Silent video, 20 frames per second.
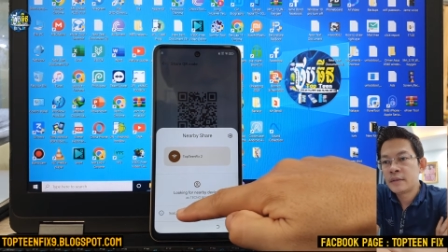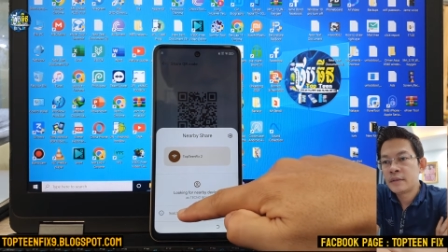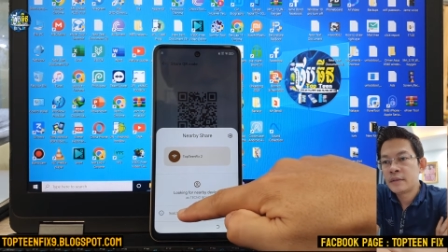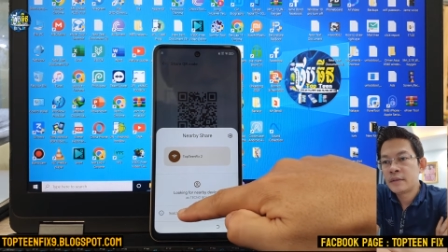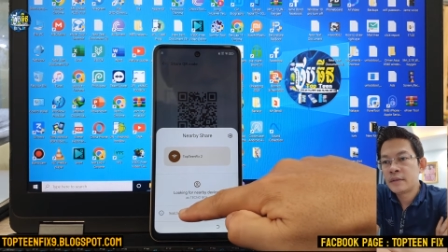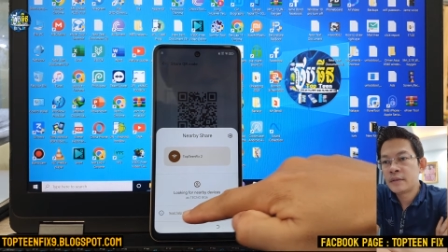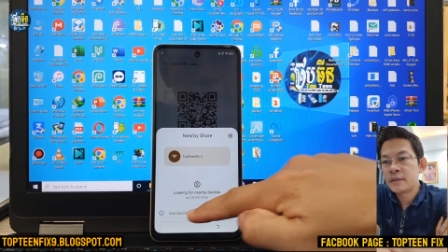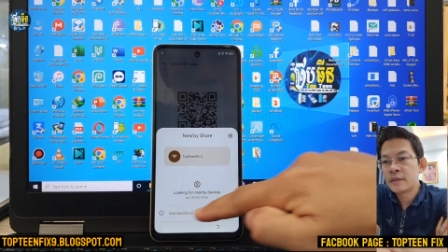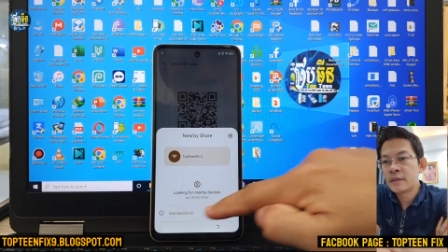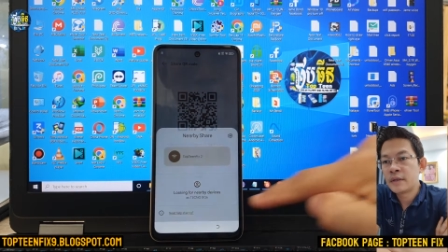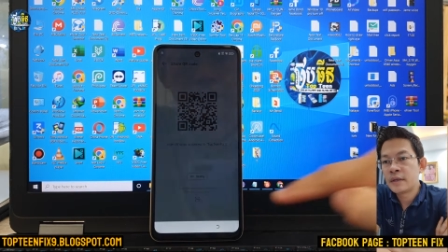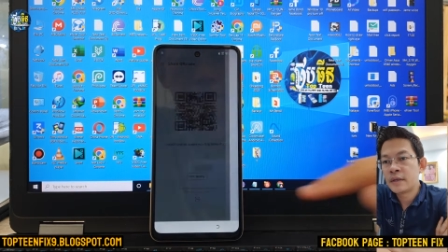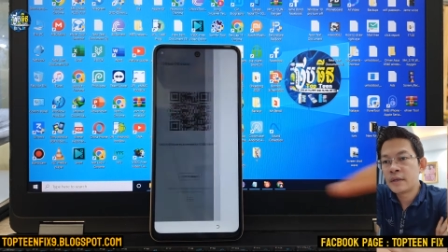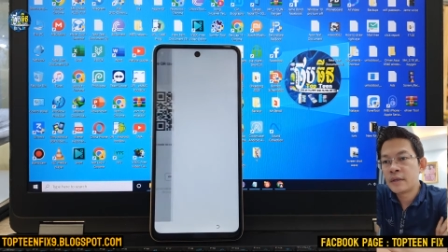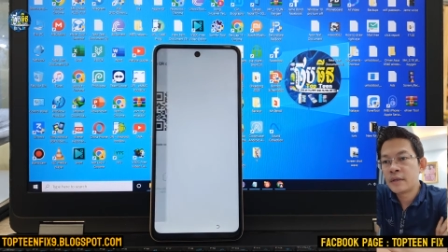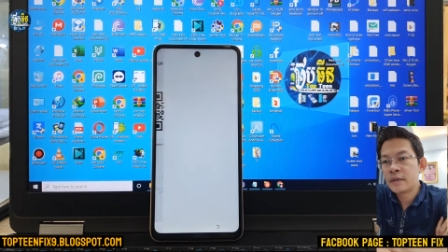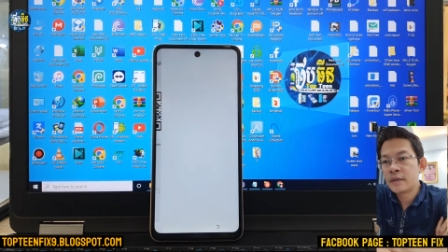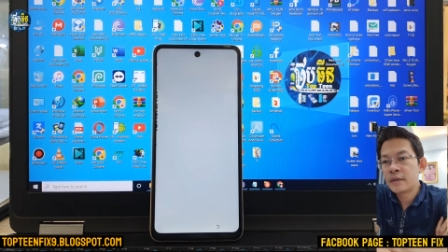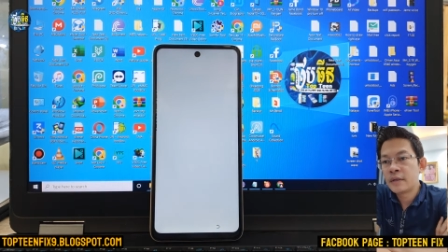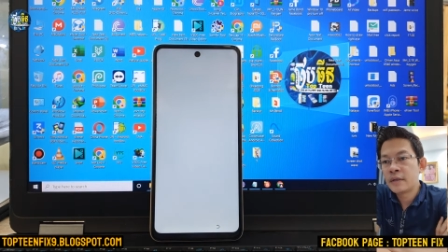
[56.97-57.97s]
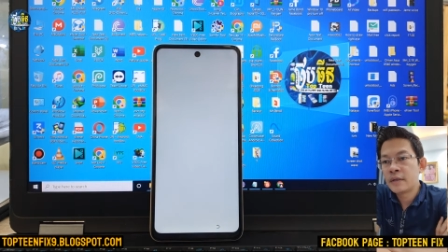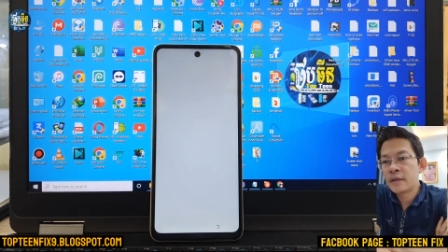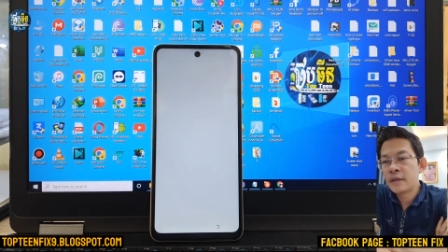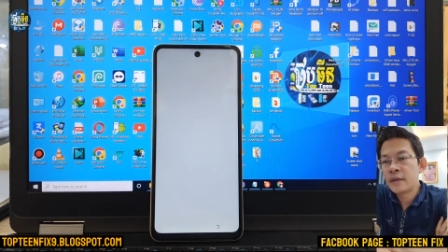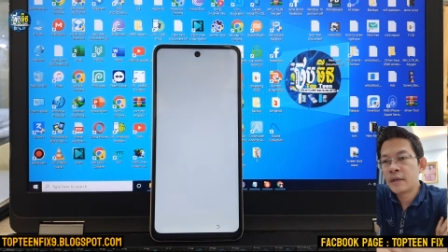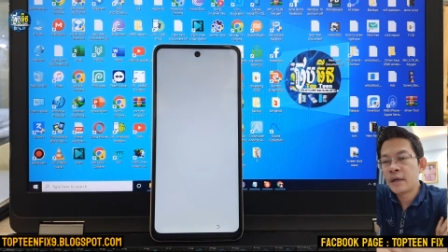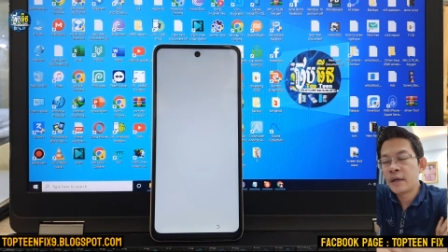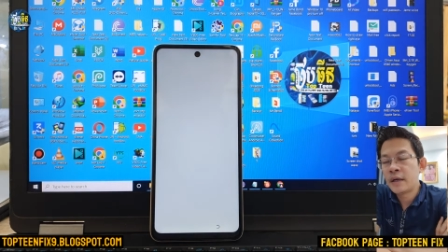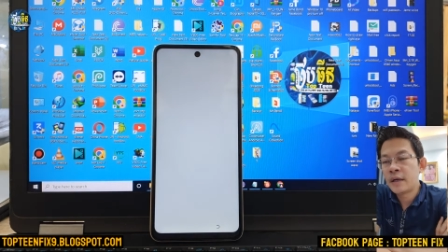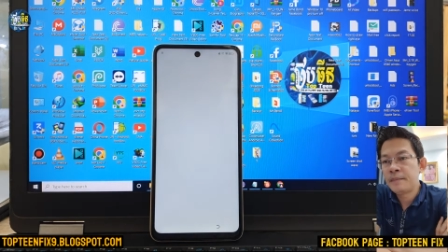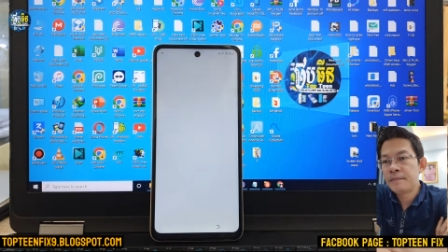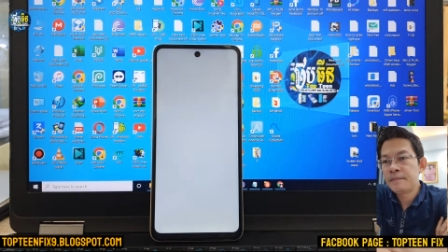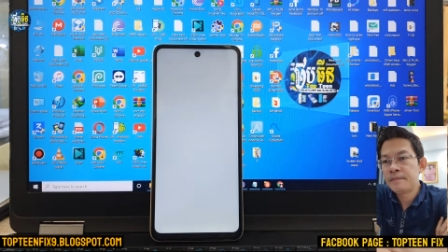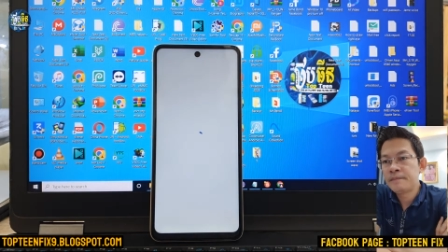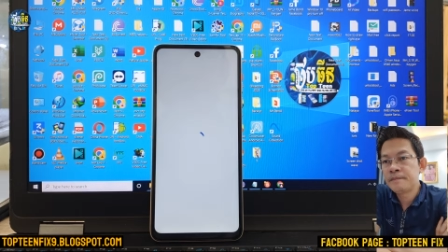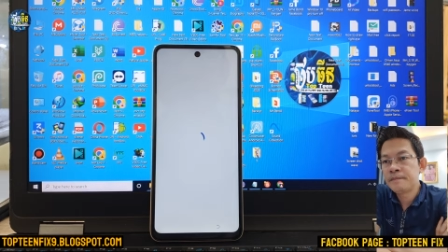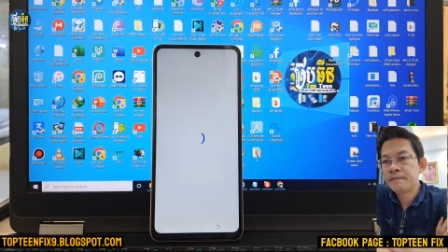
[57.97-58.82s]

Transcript: just select NetHub